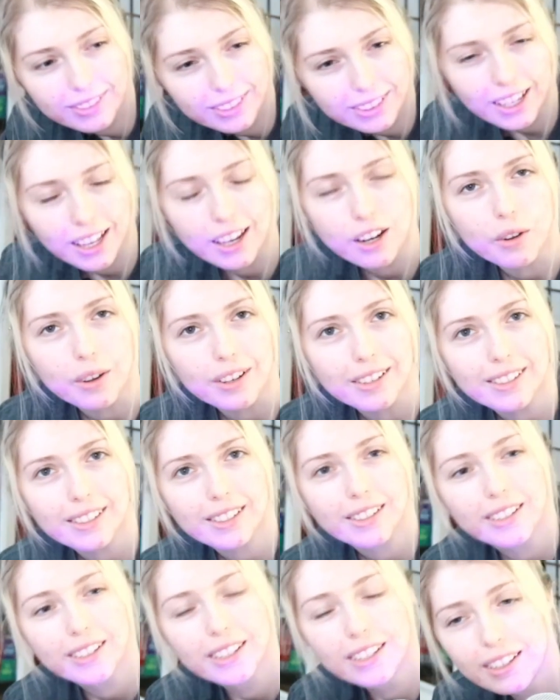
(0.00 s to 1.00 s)
Anyways.
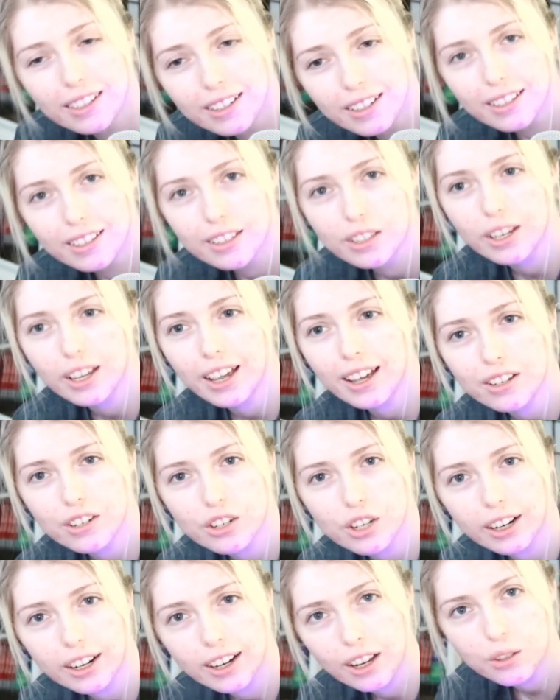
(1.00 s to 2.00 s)
So yeah,
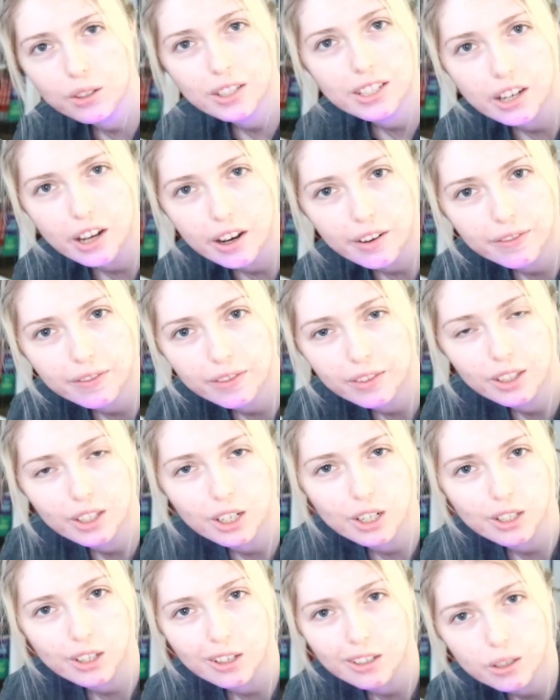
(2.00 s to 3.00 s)
check out stuff.
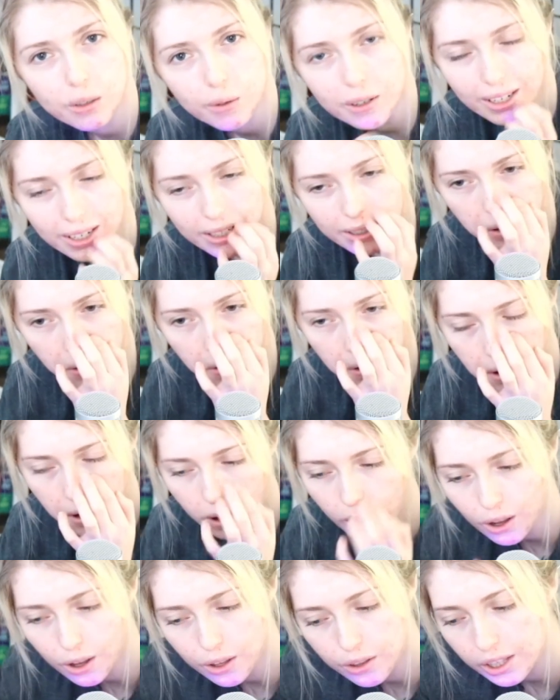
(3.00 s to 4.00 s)
There's also a Discord.
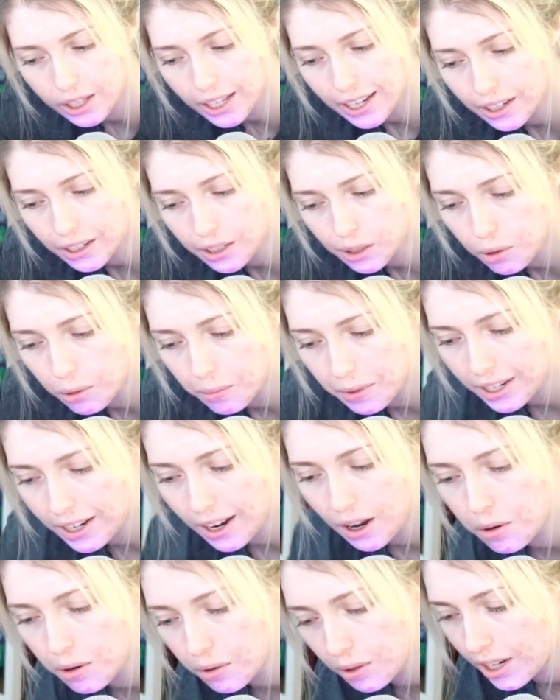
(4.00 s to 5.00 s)
All the links will be
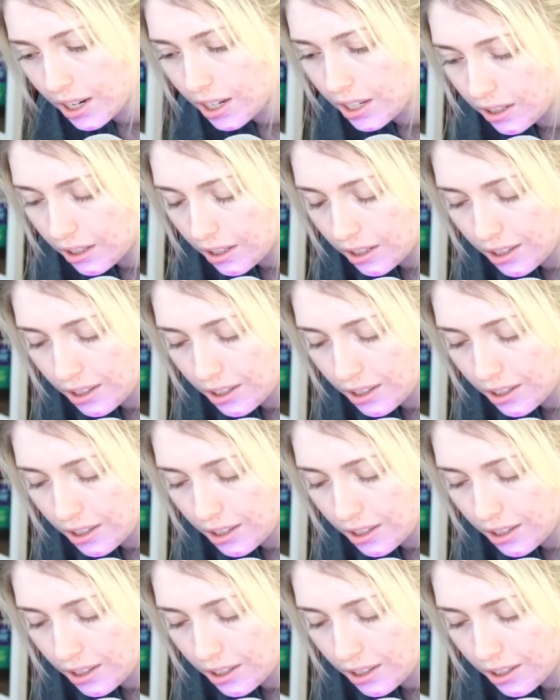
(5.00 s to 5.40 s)
down in the